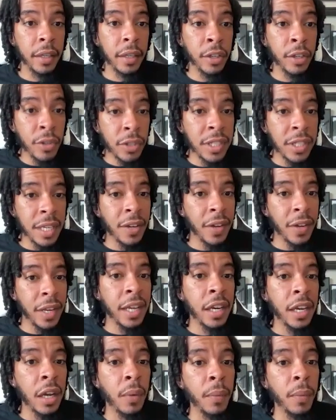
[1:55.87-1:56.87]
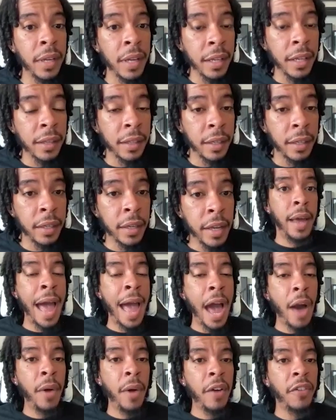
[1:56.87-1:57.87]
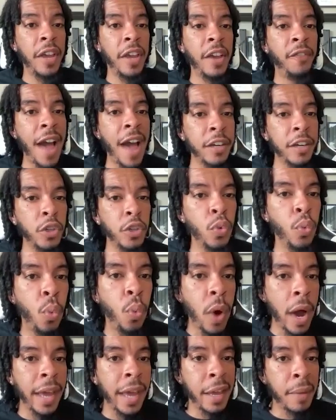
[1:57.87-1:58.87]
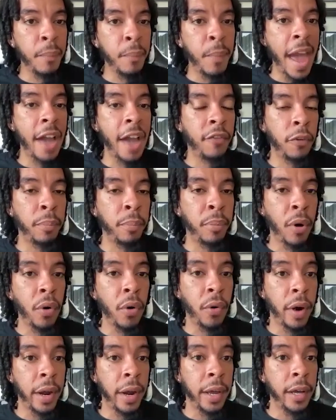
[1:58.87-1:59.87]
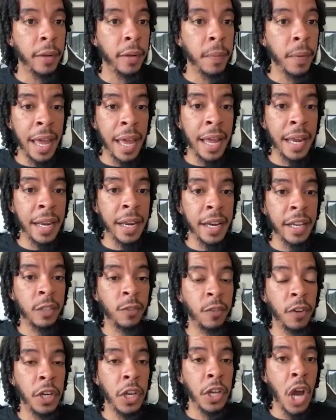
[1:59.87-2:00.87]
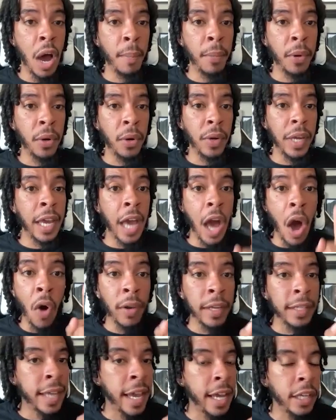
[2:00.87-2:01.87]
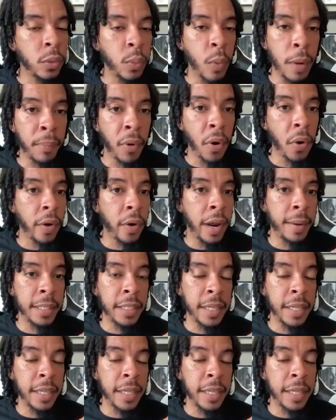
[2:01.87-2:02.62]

you still end up with nothing. However, if I do one impactful program and it is phenomenal, it only takes one program